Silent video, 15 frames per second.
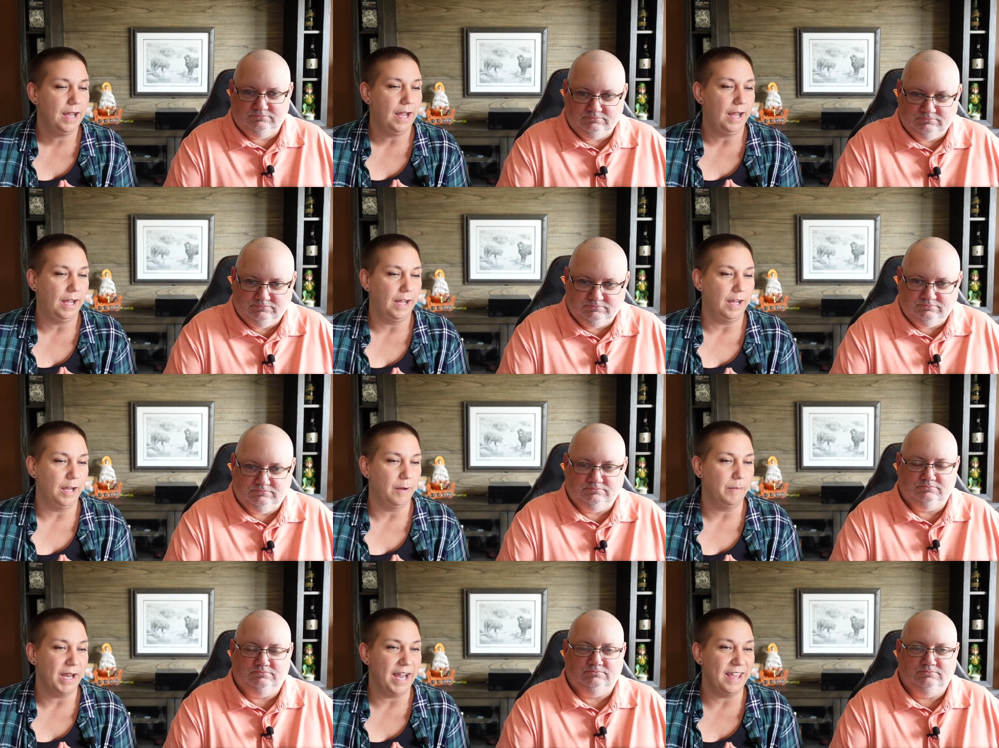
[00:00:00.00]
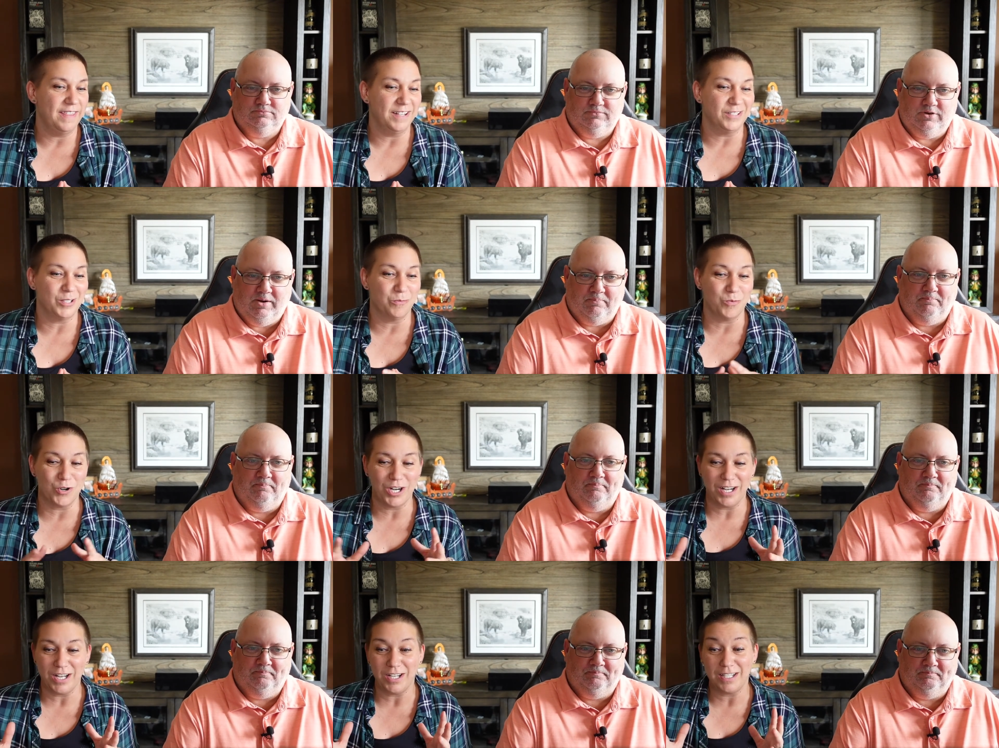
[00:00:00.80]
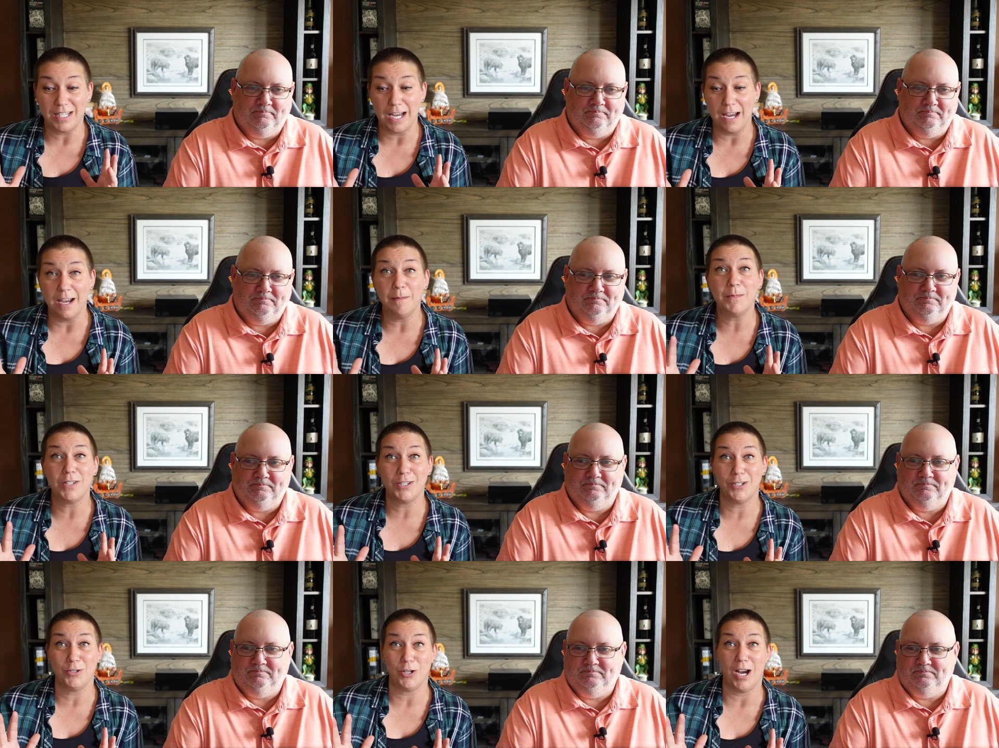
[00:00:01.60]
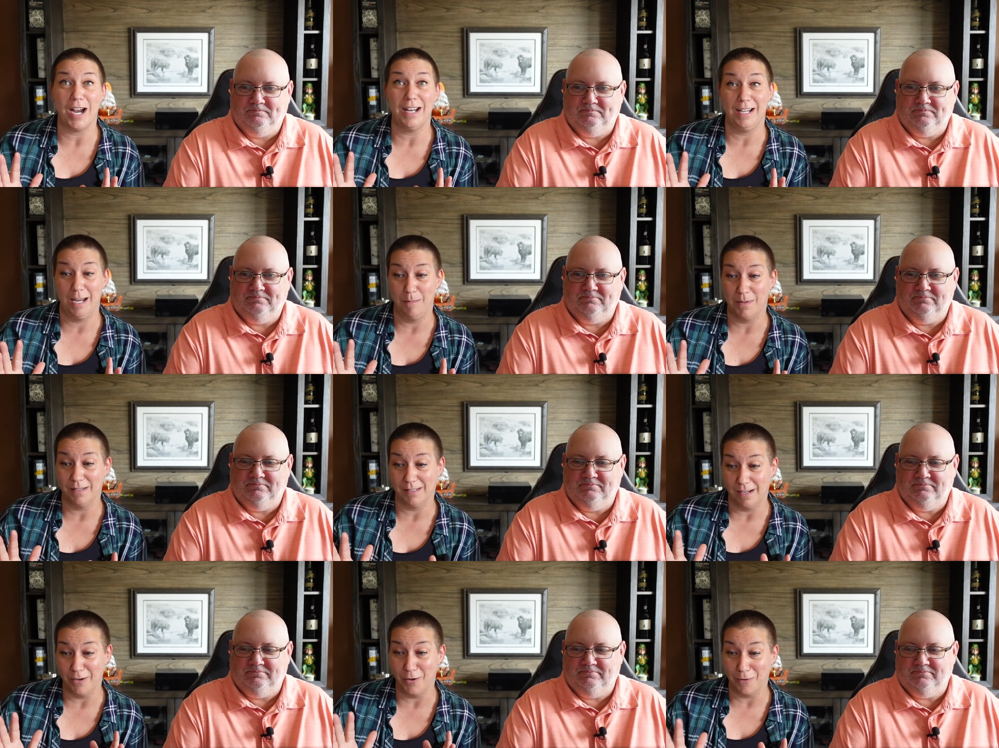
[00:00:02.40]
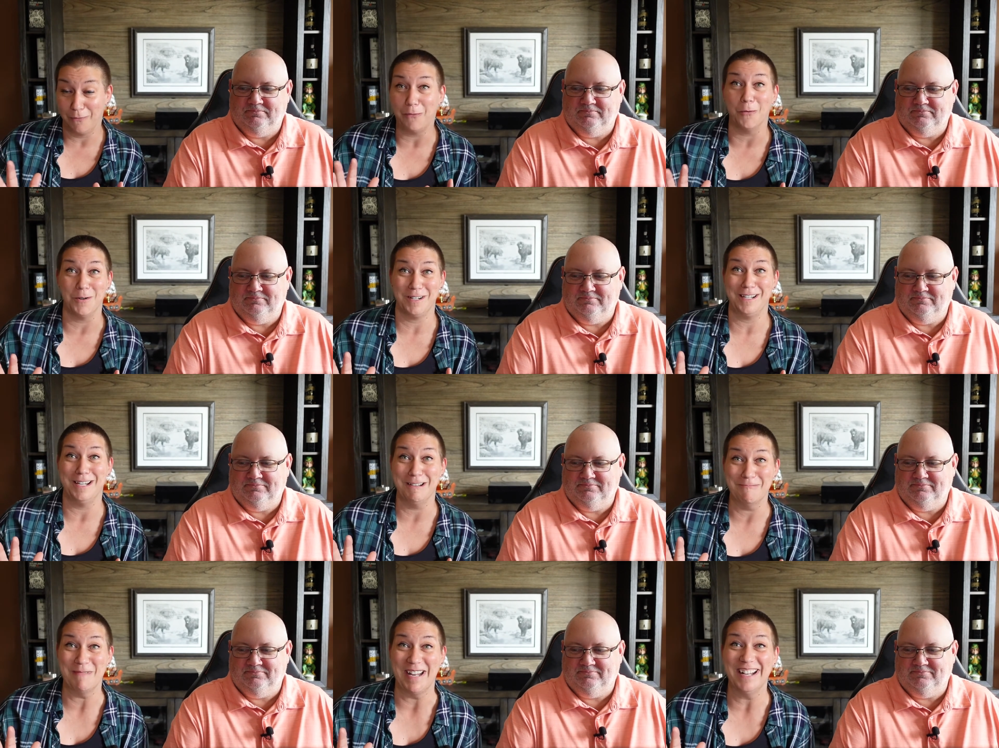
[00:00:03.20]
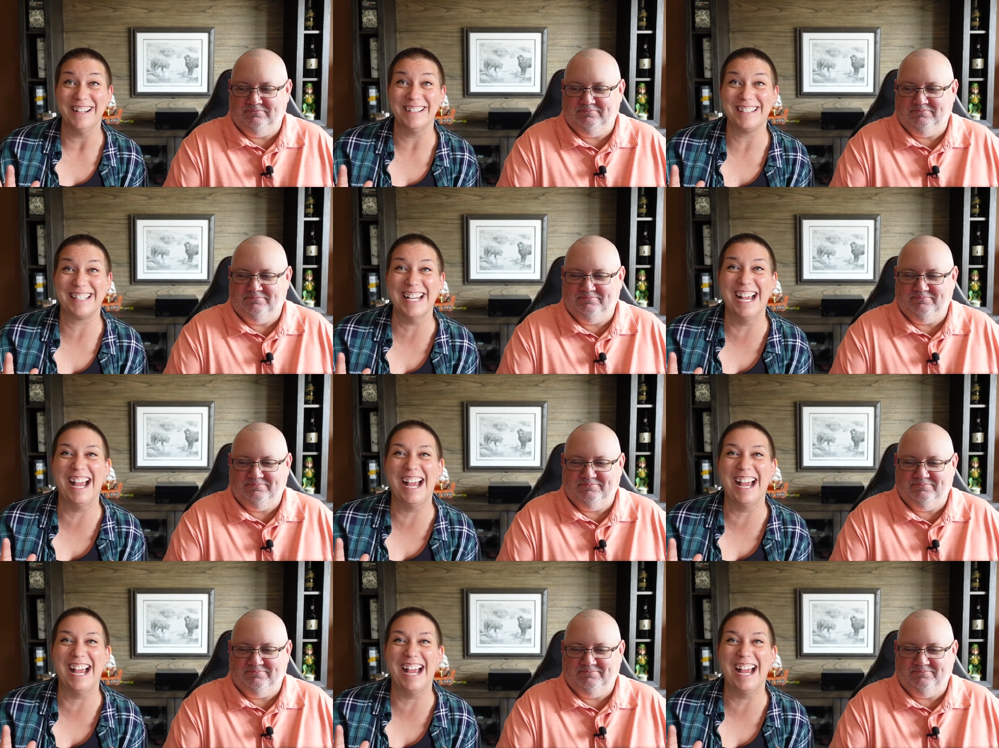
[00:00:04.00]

Speaker 1: Um, and then, so we're going to attempt to try to keep this under 14 minutes.